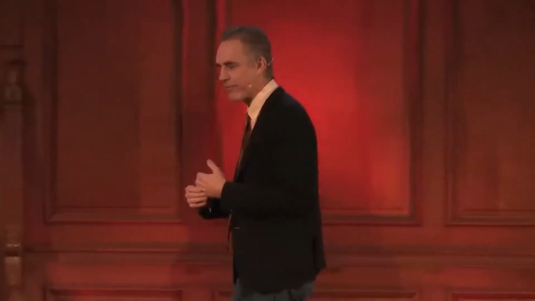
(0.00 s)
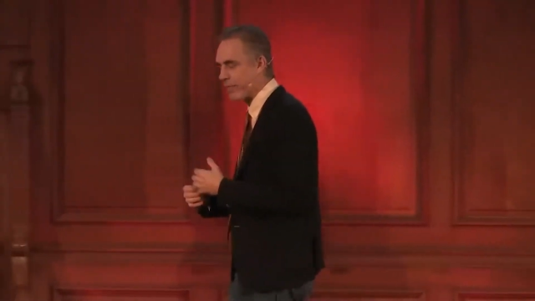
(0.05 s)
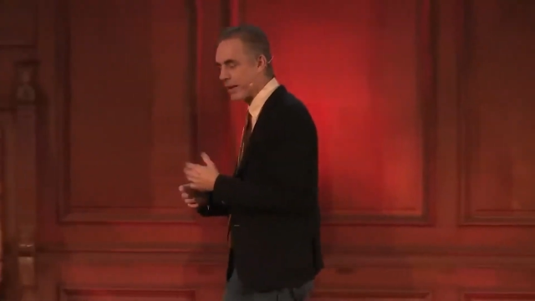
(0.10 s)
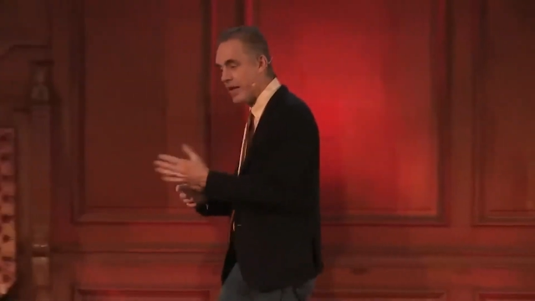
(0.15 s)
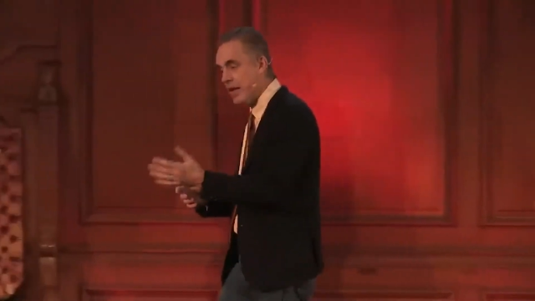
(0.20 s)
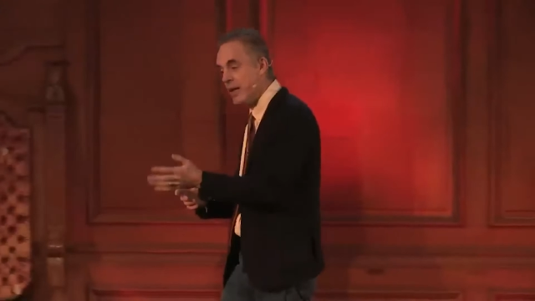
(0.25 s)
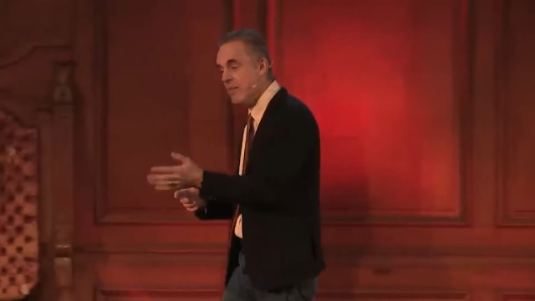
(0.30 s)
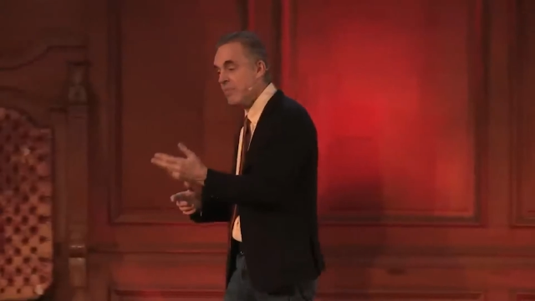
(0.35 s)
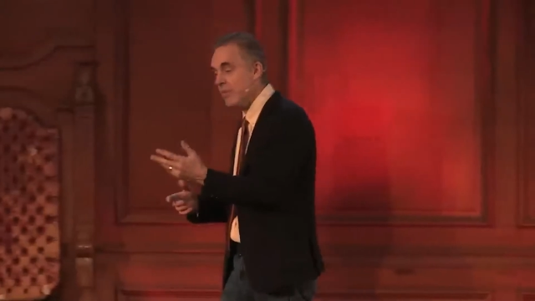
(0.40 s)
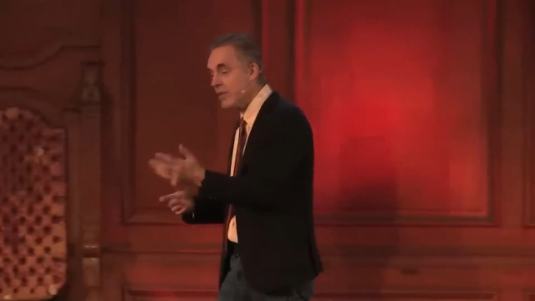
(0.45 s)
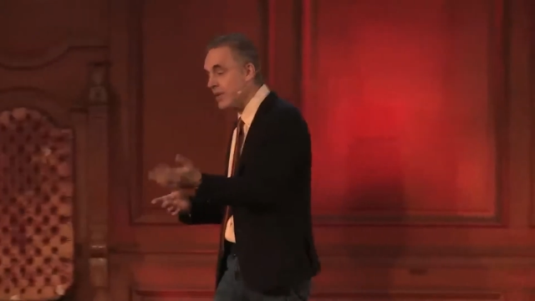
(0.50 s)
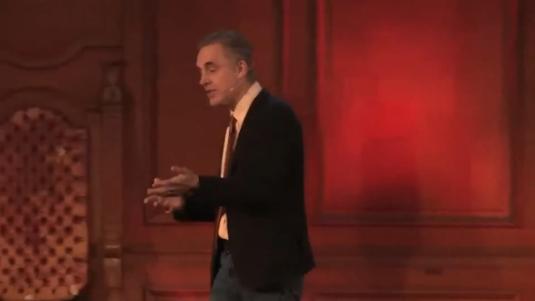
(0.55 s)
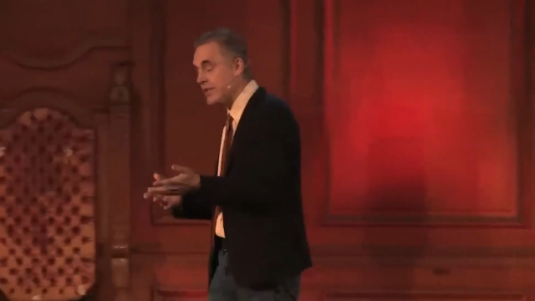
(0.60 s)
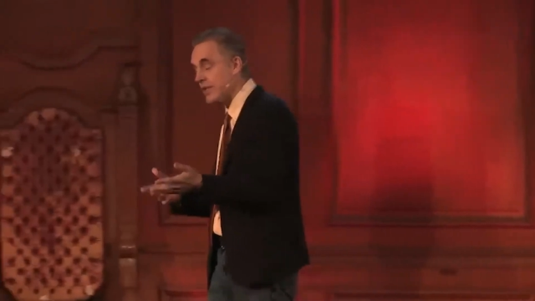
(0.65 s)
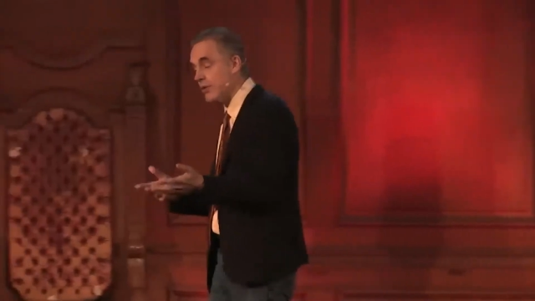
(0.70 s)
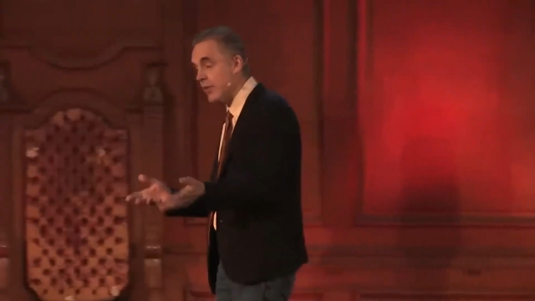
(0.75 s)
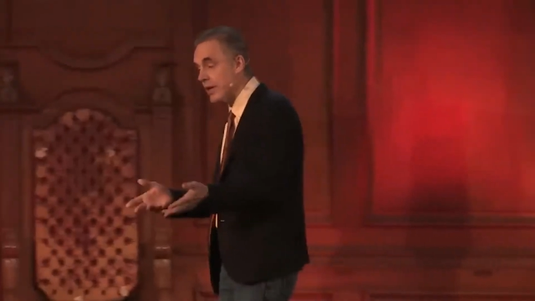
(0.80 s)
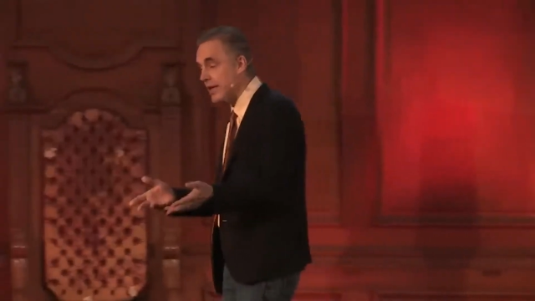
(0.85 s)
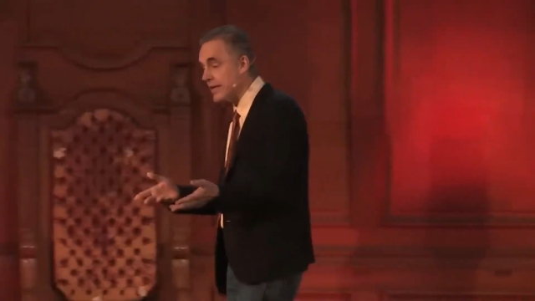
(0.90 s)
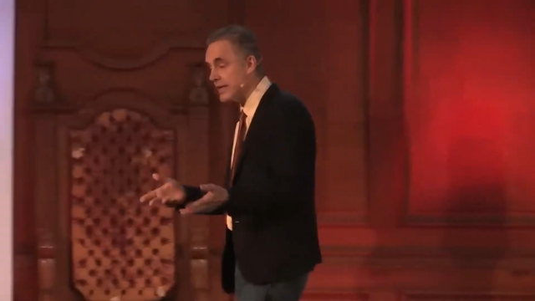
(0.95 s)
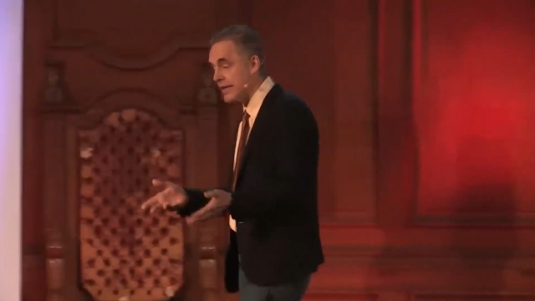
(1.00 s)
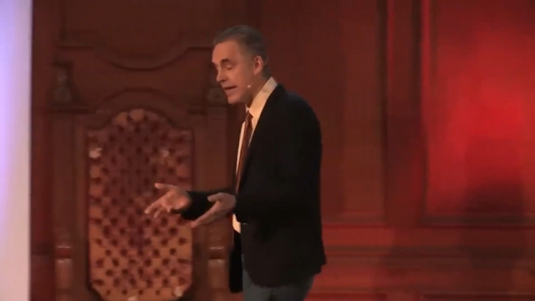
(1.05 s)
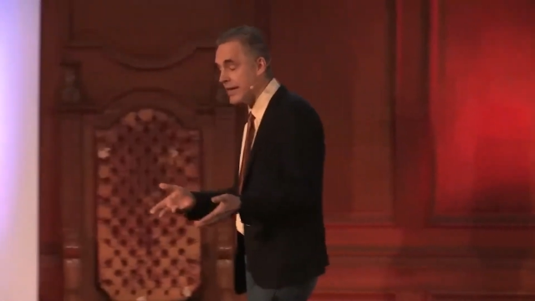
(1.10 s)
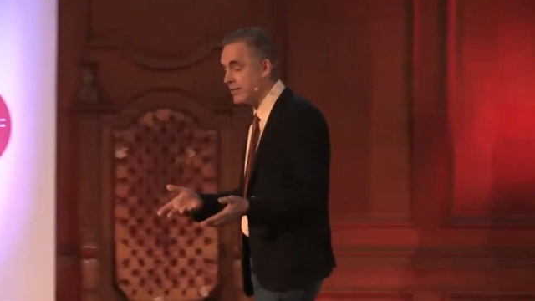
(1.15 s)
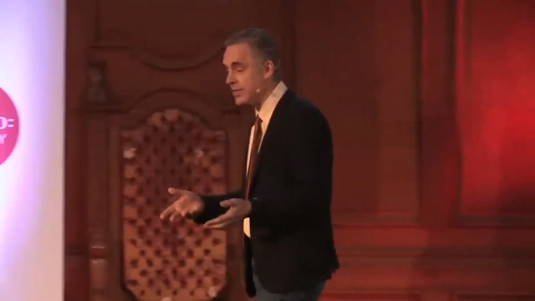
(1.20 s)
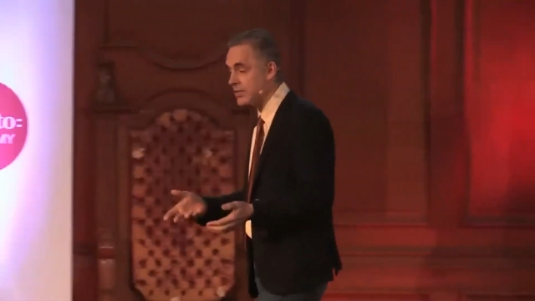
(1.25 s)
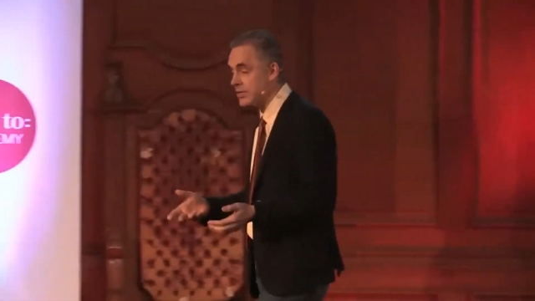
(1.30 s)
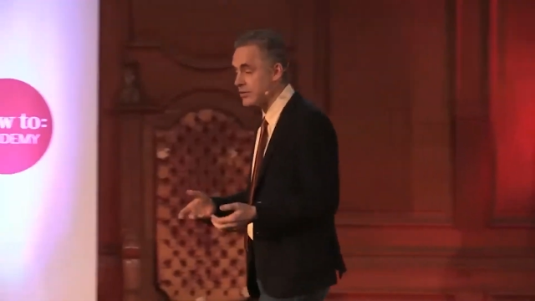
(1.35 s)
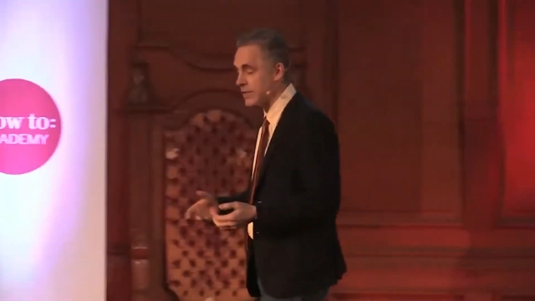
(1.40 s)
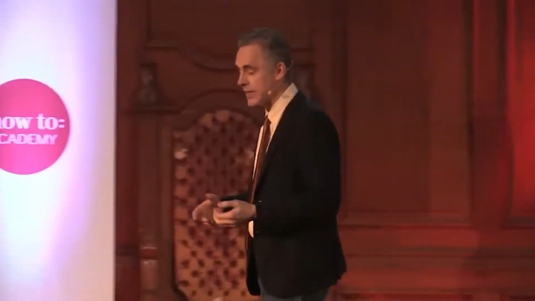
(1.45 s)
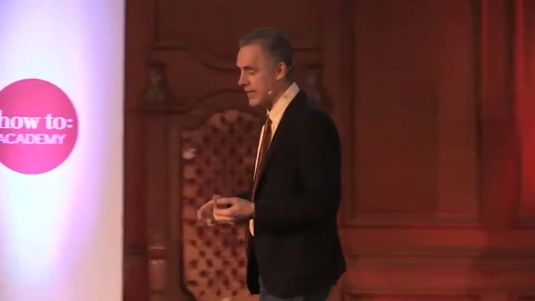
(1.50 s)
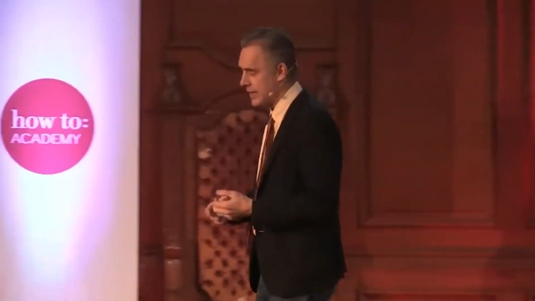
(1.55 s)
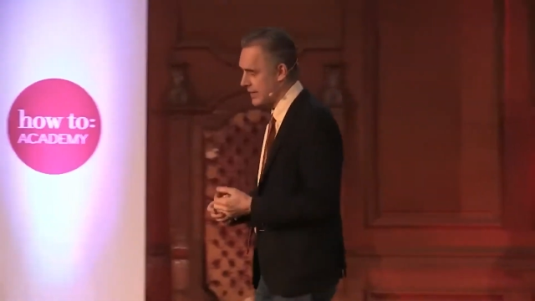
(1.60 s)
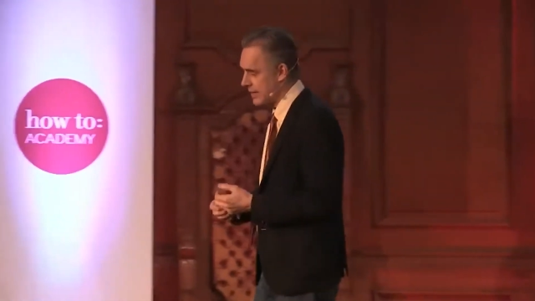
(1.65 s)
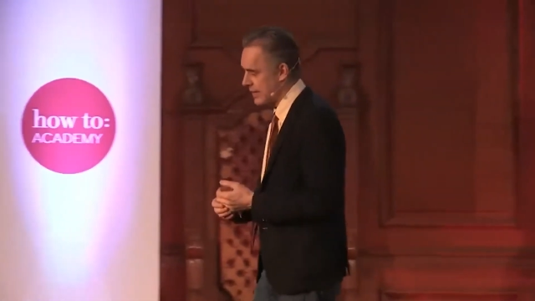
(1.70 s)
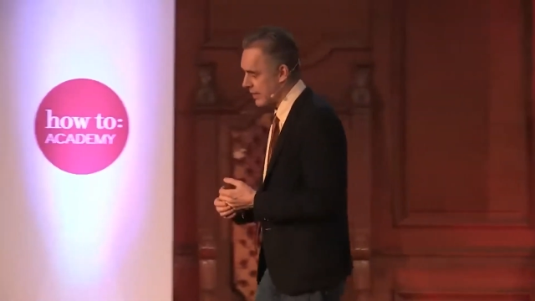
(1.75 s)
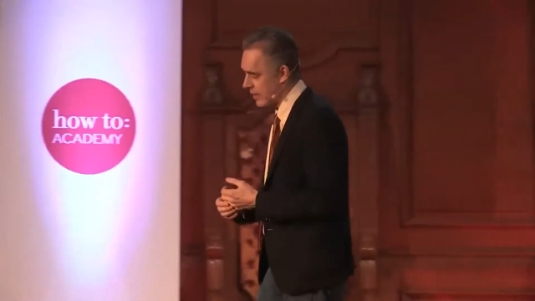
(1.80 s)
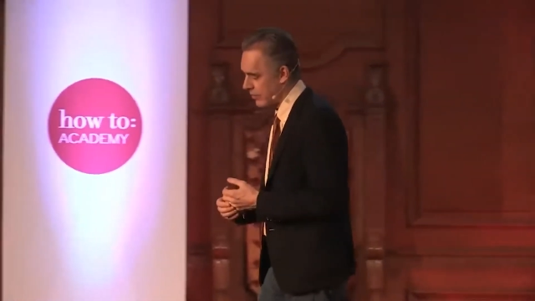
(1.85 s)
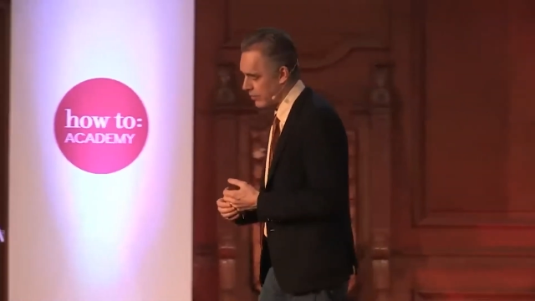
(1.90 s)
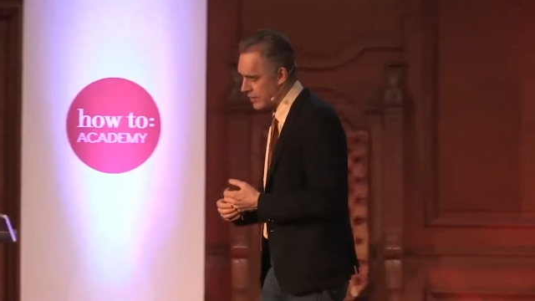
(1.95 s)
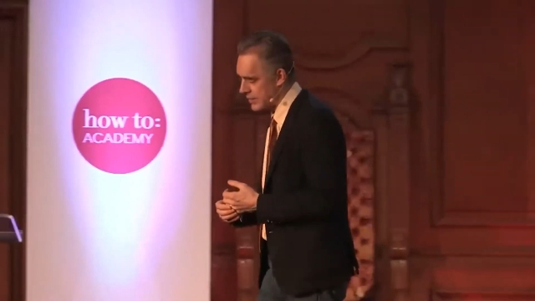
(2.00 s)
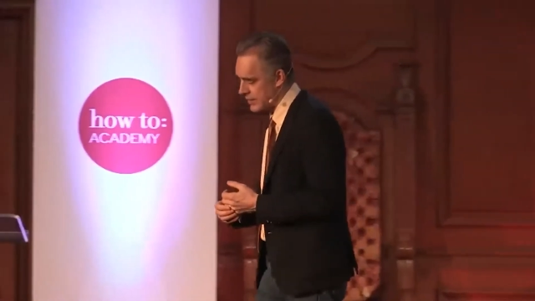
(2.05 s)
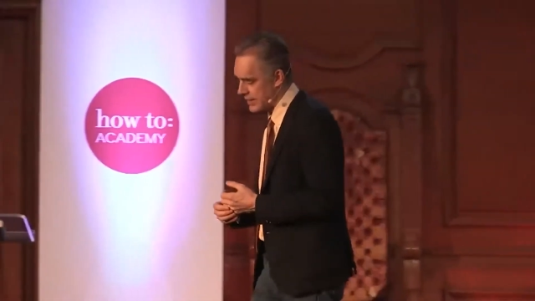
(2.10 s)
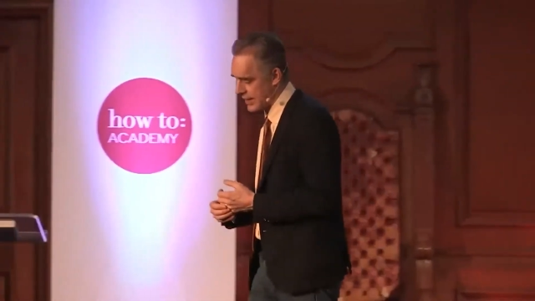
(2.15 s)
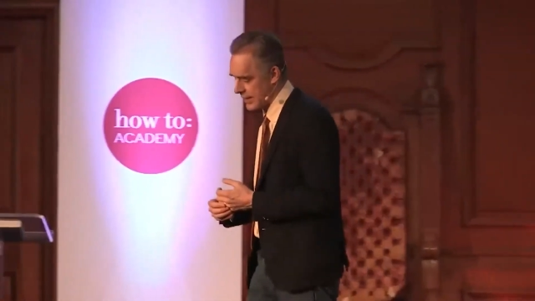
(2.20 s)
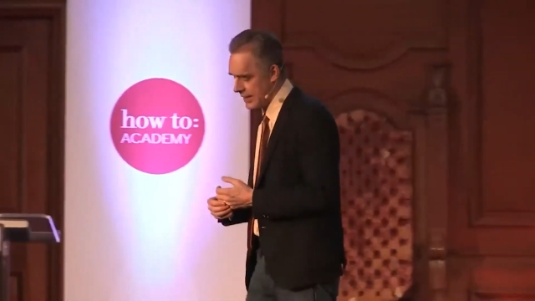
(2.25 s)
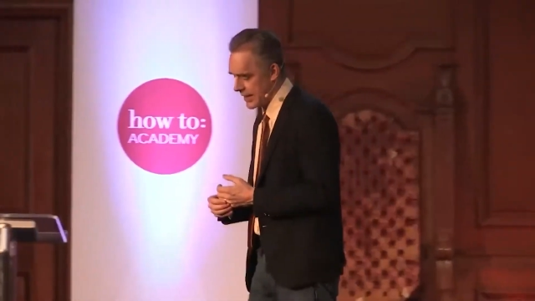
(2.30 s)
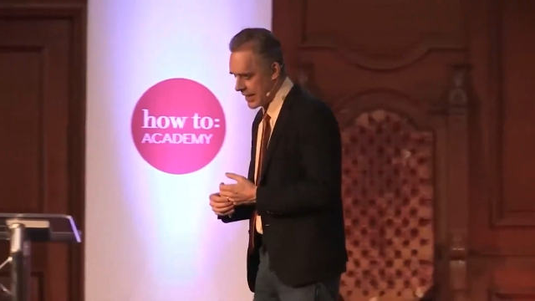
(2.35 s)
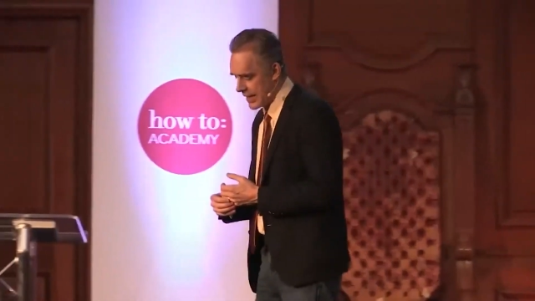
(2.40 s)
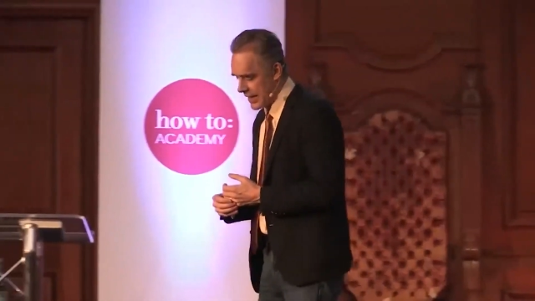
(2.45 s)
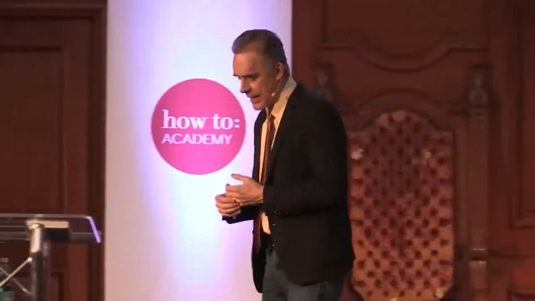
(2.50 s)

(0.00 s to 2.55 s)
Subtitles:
But see, what he demonstrated there was that